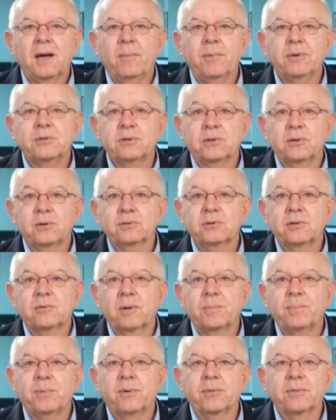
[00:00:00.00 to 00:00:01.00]
And we should also
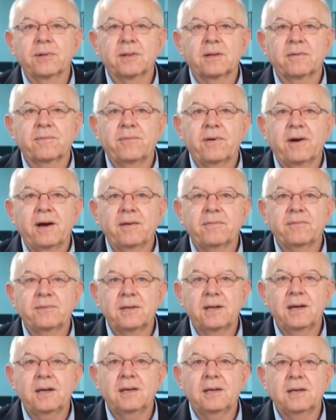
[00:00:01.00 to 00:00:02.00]
report that the
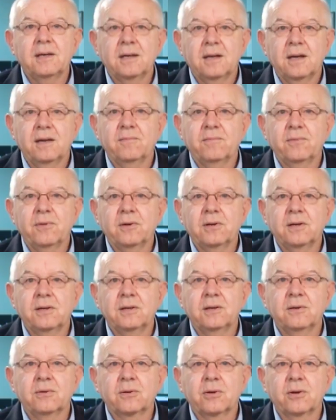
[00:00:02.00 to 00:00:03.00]
5-10
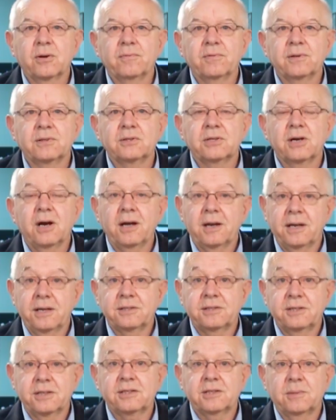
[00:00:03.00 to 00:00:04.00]
inverted yield curve in China
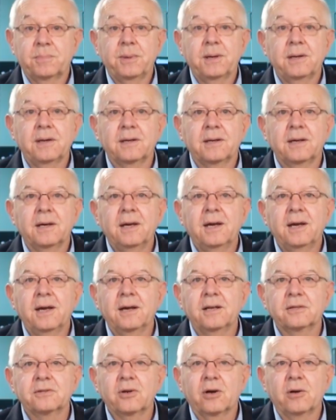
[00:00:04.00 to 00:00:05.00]
has disappeared
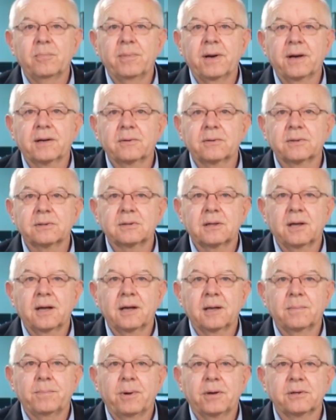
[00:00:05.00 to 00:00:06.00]
and has gone back to a
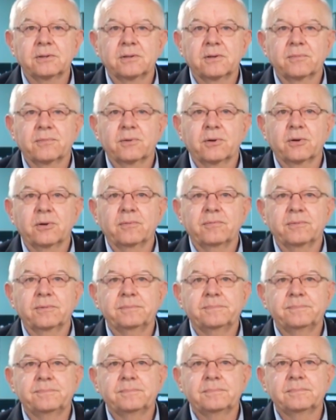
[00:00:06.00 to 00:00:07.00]
slightly positive curve.
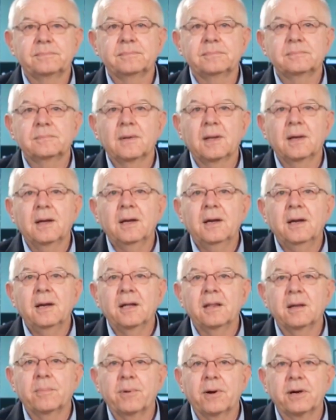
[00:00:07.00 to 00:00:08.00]

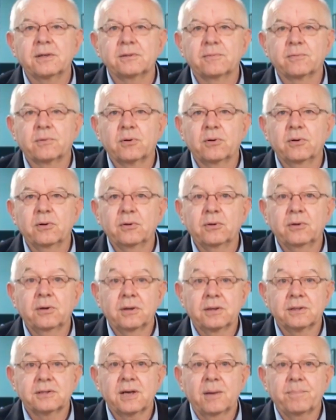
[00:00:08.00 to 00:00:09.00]
And the price of crude
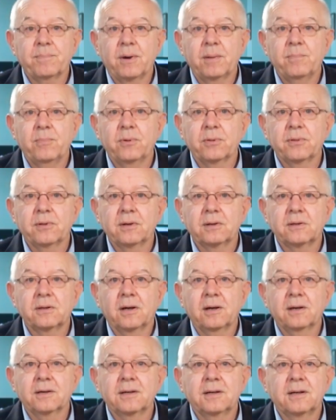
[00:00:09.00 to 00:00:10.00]
oil is up by more than a
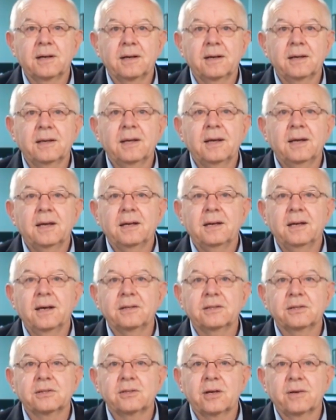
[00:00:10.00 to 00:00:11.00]
dollar today,
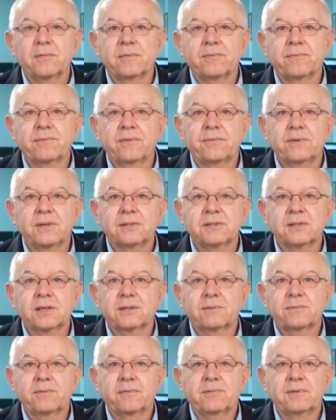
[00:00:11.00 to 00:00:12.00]
now just over
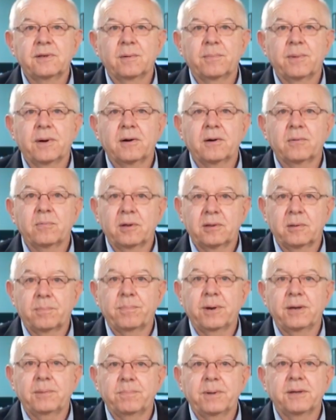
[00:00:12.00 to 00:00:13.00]
$56.50 a barrel, while the
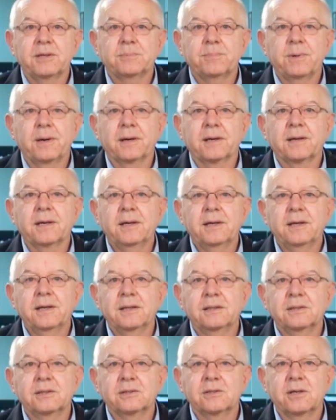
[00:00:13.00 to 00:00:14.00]
Brent benchmark
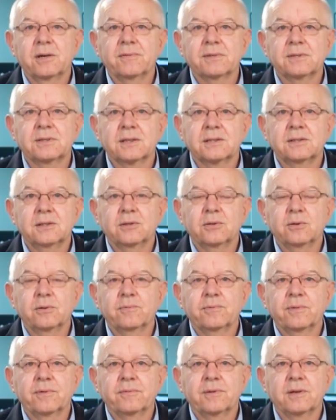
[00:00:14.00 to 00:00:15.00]
is just over
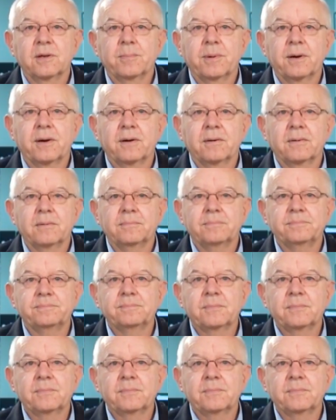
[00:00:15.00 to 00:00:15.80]
$62.50 a barrel.